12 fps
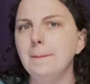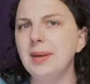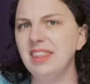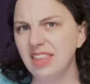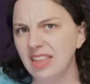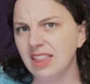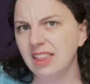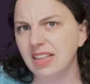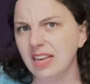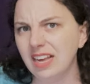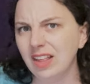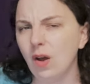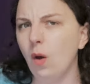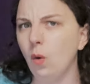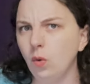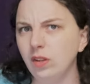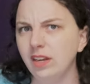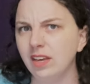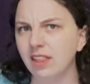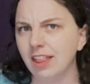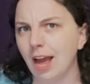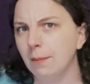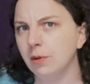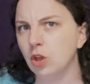but this scene only
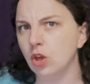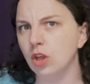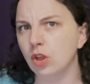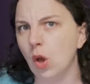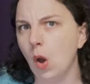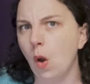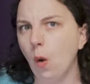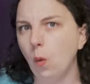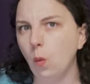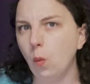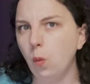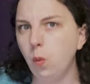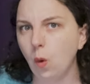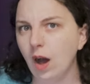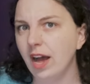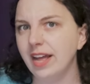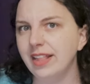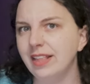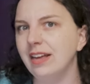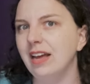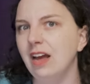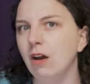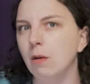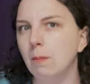establishes one
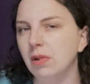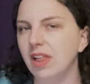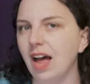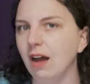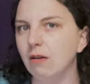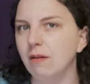plot